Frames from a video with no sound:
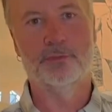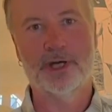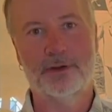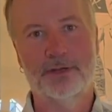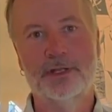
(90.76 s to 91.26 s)

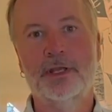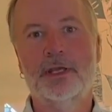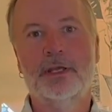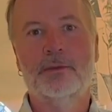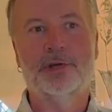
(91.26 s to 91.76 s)
pottery.
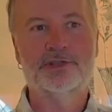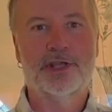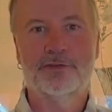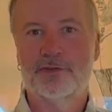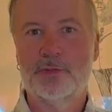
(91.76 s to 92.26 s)
But she
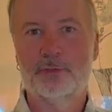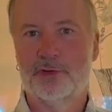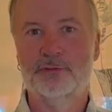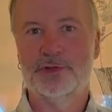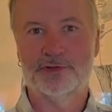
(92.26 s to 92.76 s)
had some
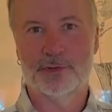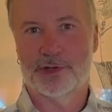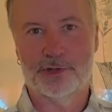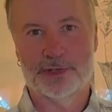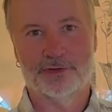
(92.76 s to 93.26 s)
improvements she
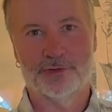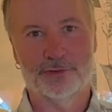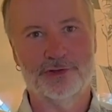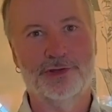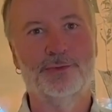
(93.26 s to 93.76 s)
wanted to make. So
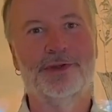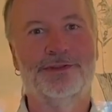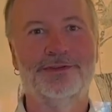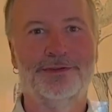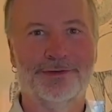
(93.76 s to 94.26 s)
she
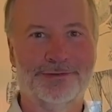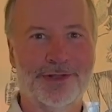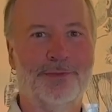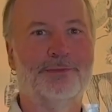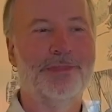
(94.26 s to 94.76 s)
went to,
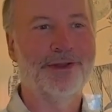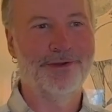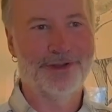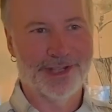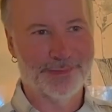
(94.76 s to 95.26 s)
met
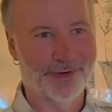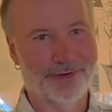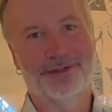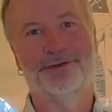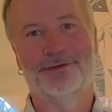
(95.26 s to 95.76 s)
her
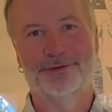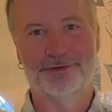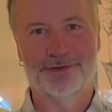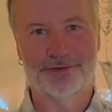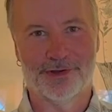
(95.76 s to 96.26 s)
neighbor, introduced
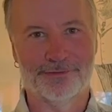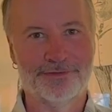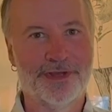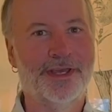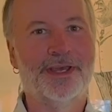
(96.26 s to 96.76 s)
herself.
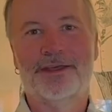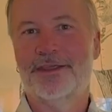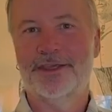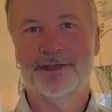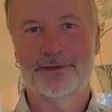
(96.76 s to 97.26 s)

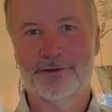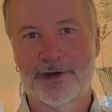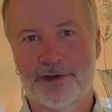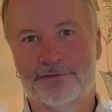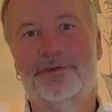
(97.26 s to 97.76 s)
They hit it
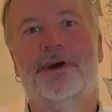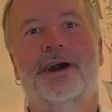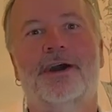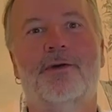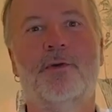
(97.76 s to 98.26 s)
off.
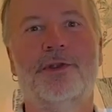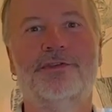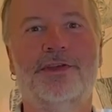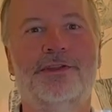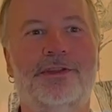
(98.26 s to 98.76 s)

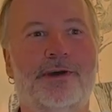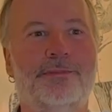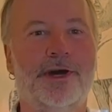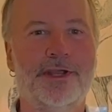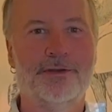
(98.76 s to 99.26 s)
Horace ended
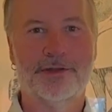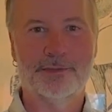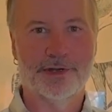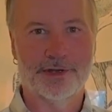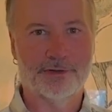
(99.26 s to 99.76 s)
up hiring
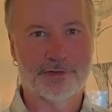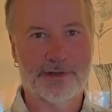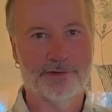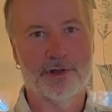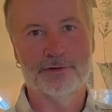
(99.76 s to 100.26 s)
Mary to
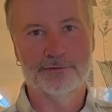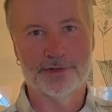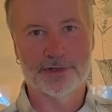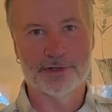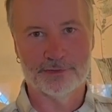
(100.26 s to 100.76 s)
travel all over
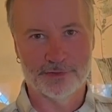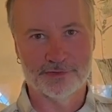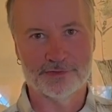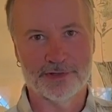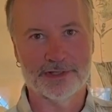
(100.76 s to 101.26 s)
the country
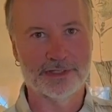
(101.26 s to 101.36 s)
selling